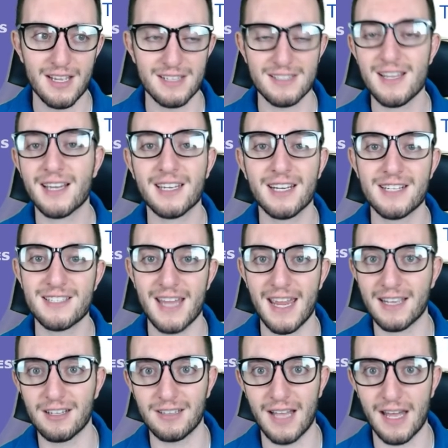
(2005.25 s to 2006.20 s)
is not going to
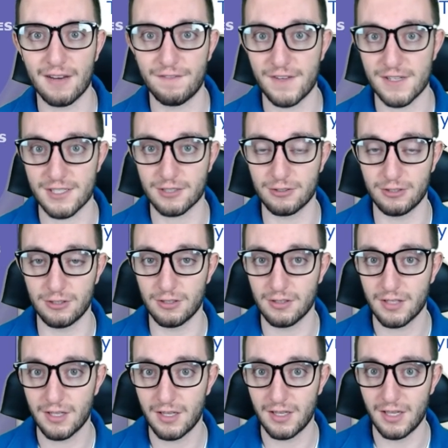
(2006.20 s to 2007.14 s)
take a lot of
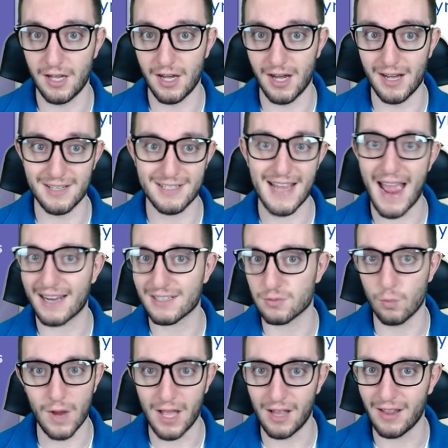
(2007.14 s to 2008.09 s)
physical
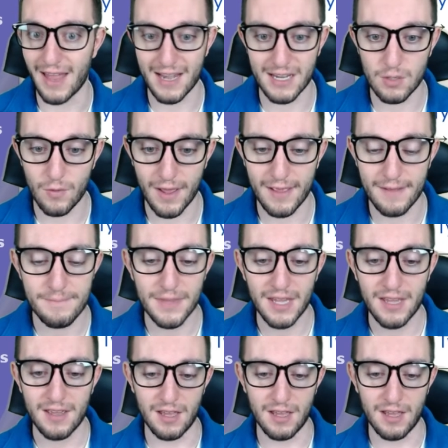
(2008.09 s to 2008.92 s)
attacks well anyway,